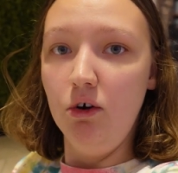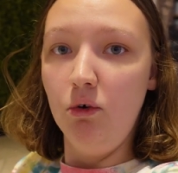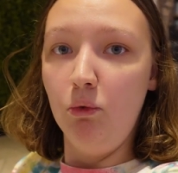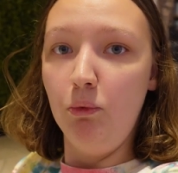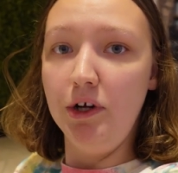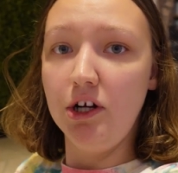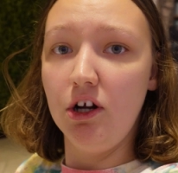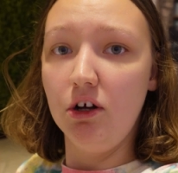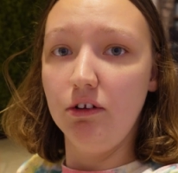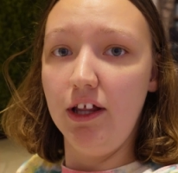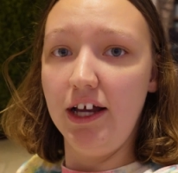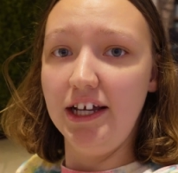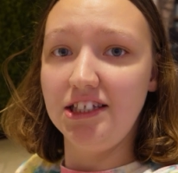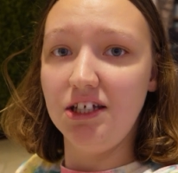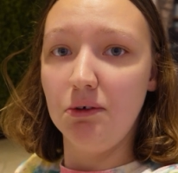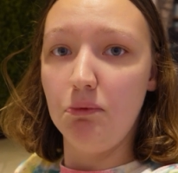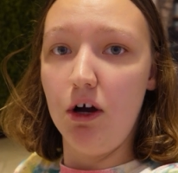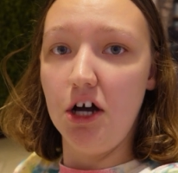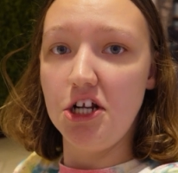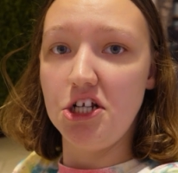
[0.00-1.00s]
We don't like
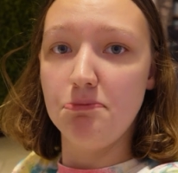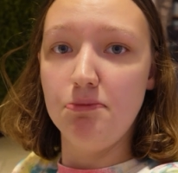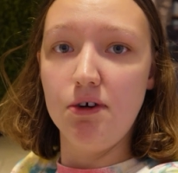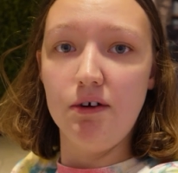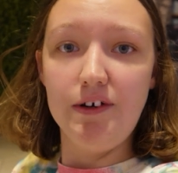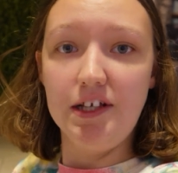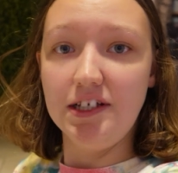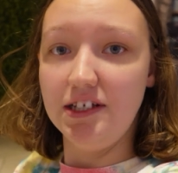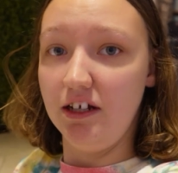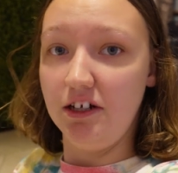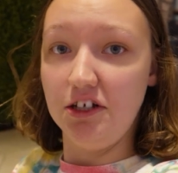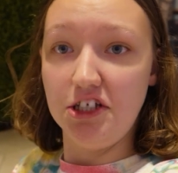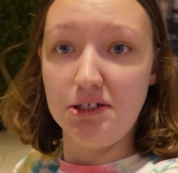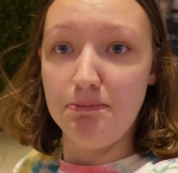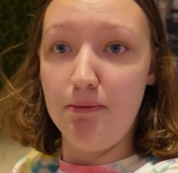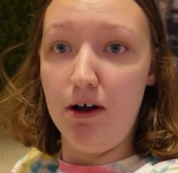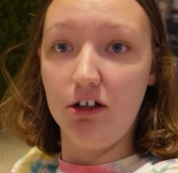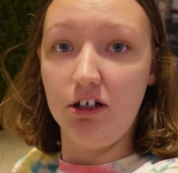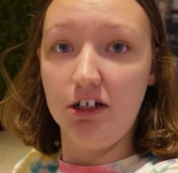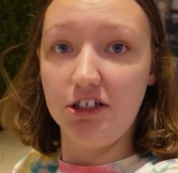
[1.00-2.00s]
to watch movies on a
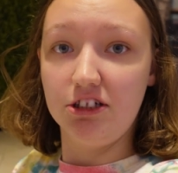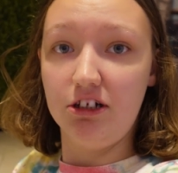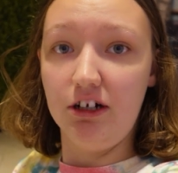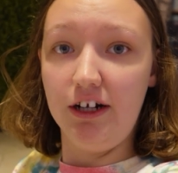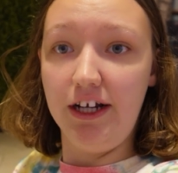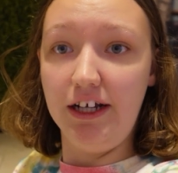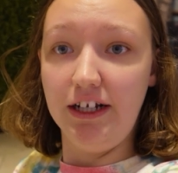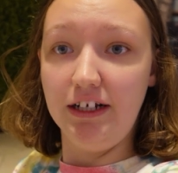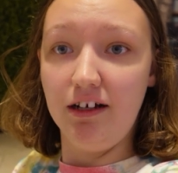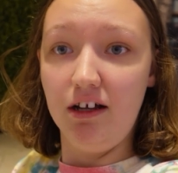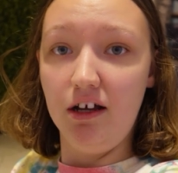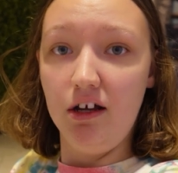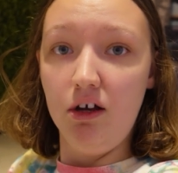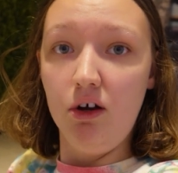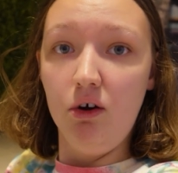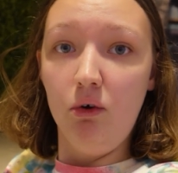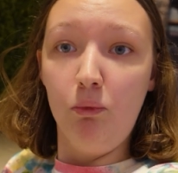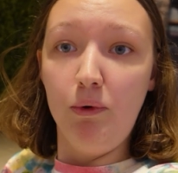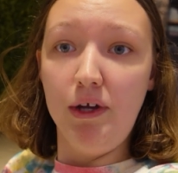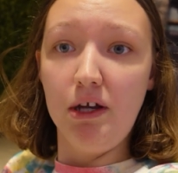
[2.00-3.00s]
smaller screen.
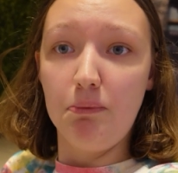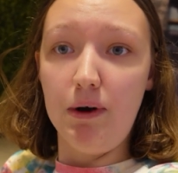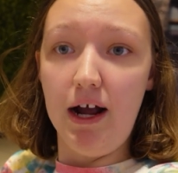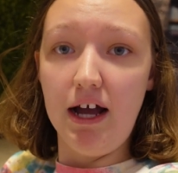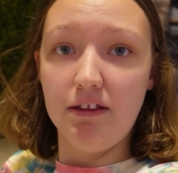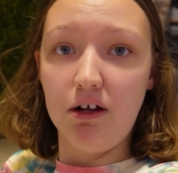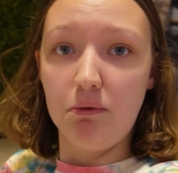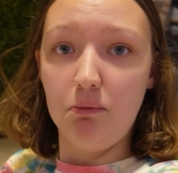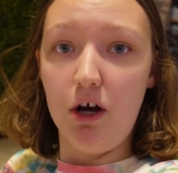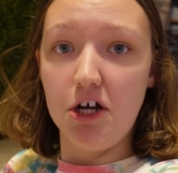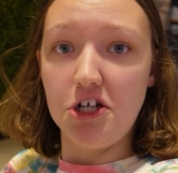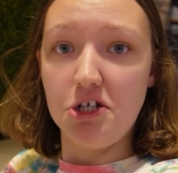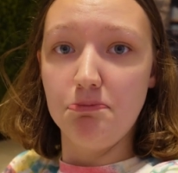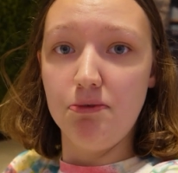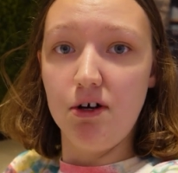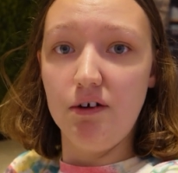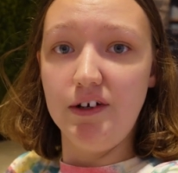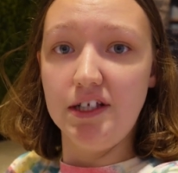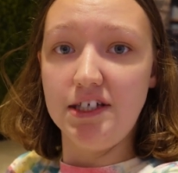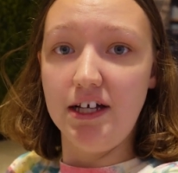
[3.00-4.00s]
We rather watch
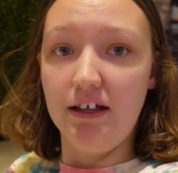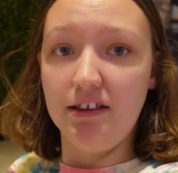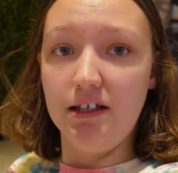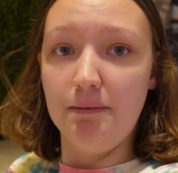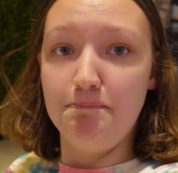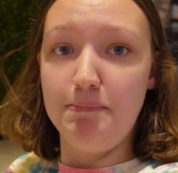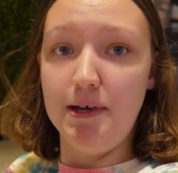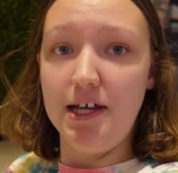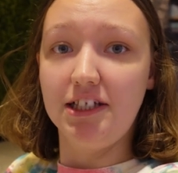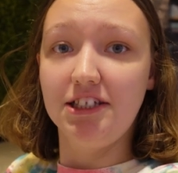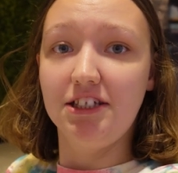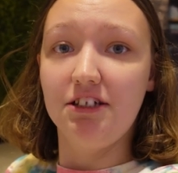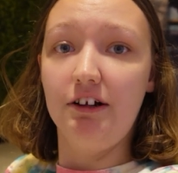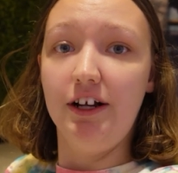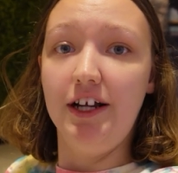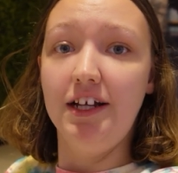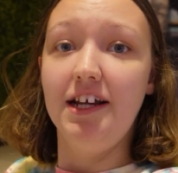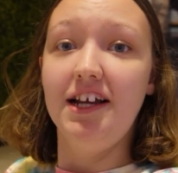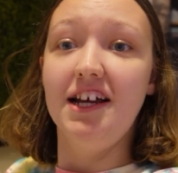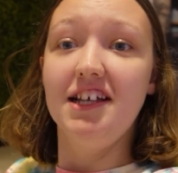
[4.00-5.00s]
movies on the big
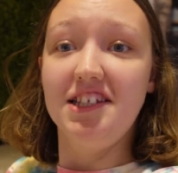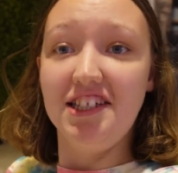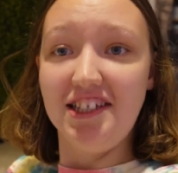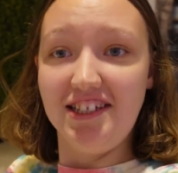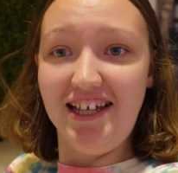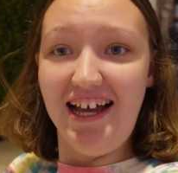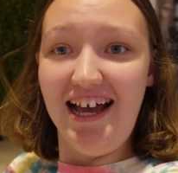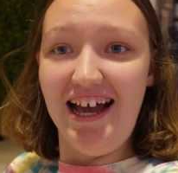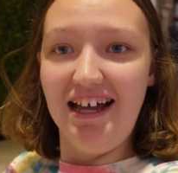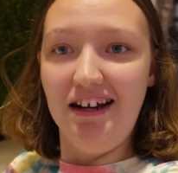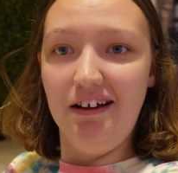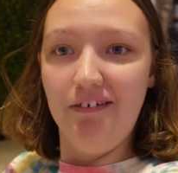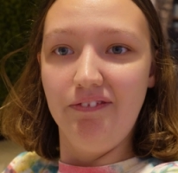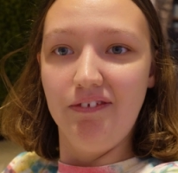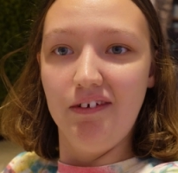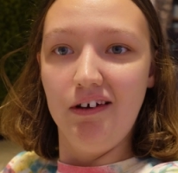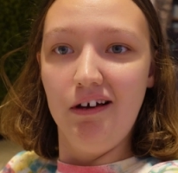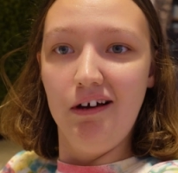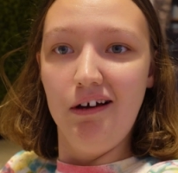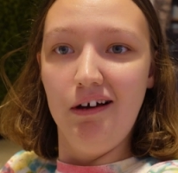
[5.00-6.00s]
screen instead.
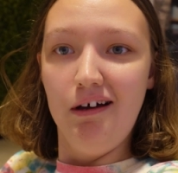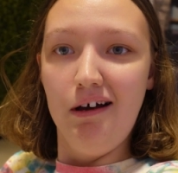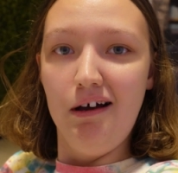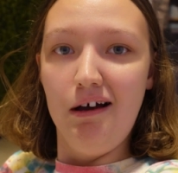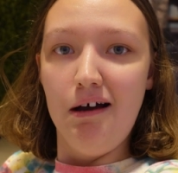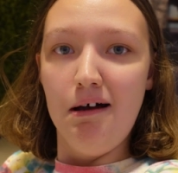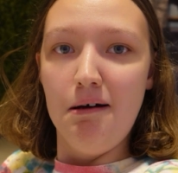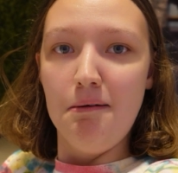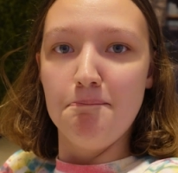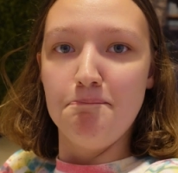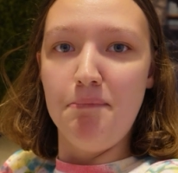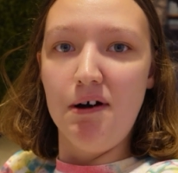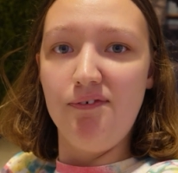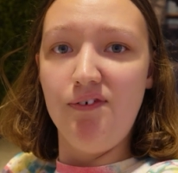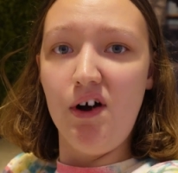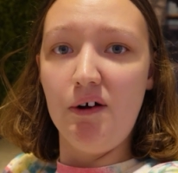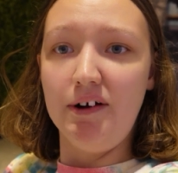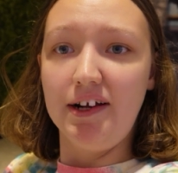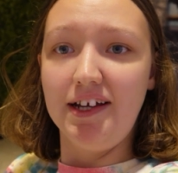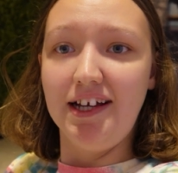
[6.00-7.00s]

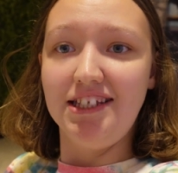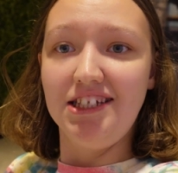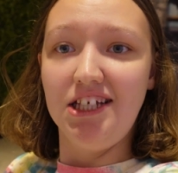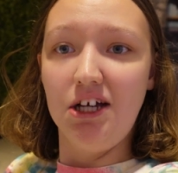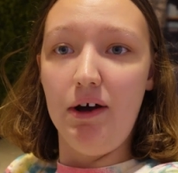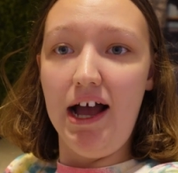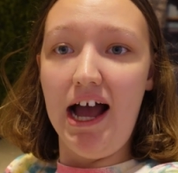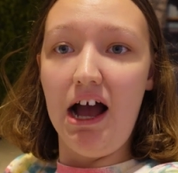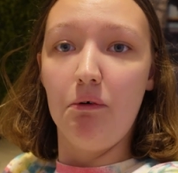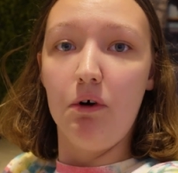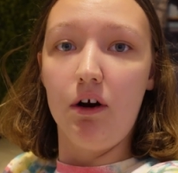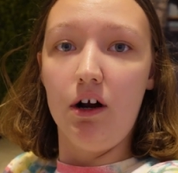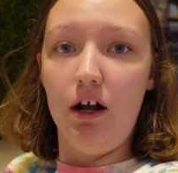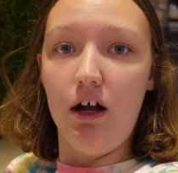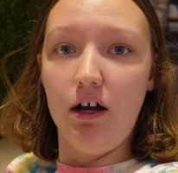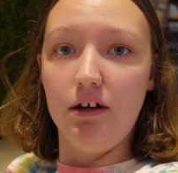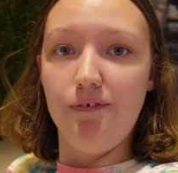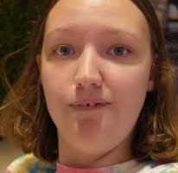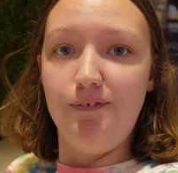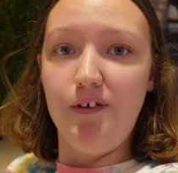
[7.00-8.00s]
Before we get to our
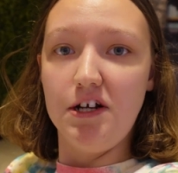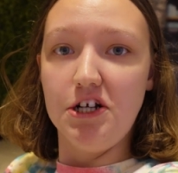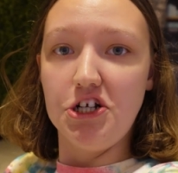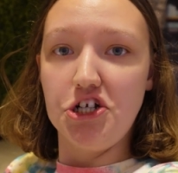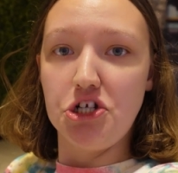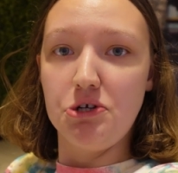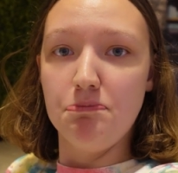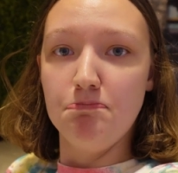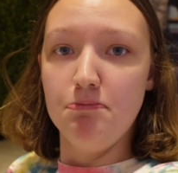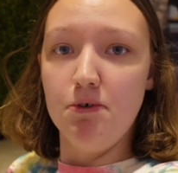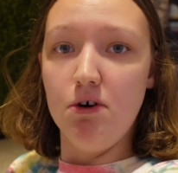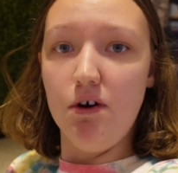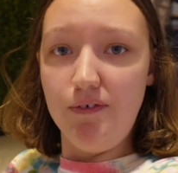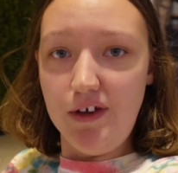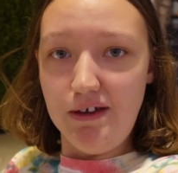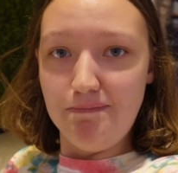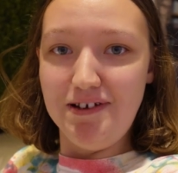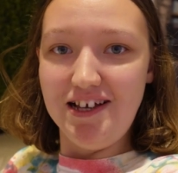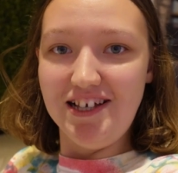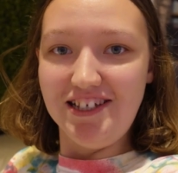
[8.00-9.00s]
unfinished
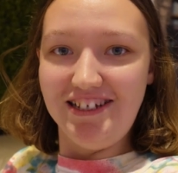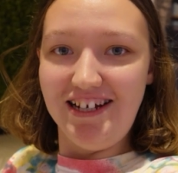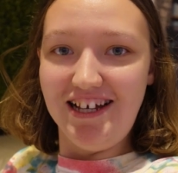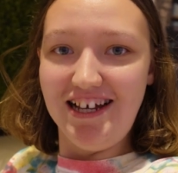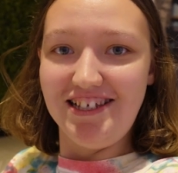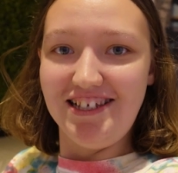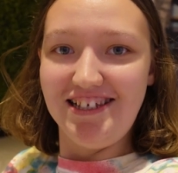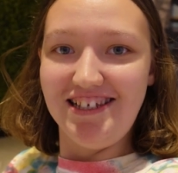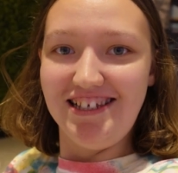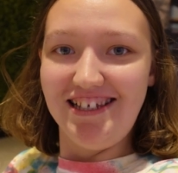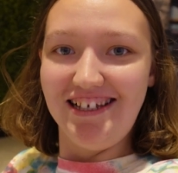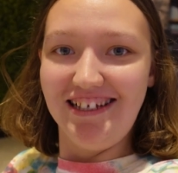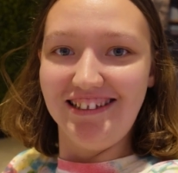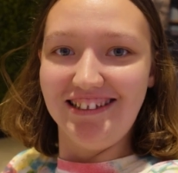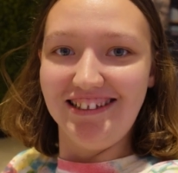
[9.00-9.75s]
movie business,